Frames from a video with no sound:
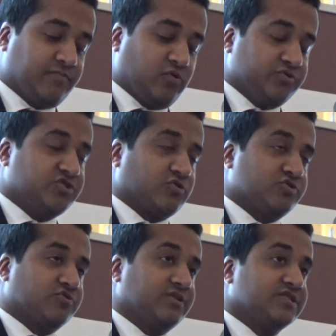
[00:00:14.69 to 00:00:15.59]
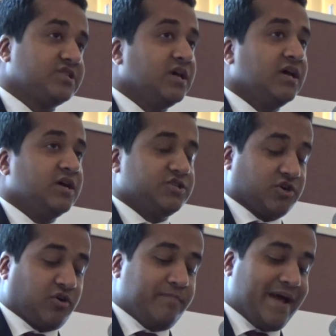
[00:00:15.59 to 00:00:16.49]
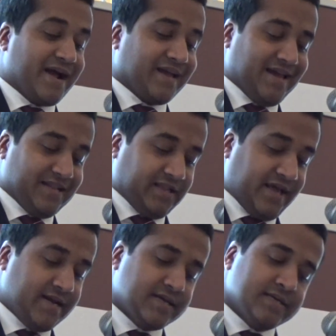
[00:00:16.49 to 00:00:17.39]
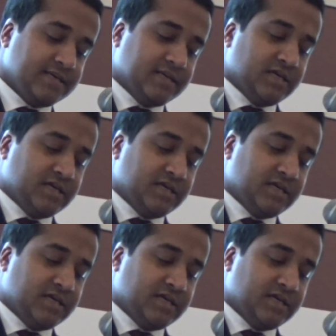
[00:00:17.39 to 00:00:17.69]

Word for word: from old surgeries to her back and leg.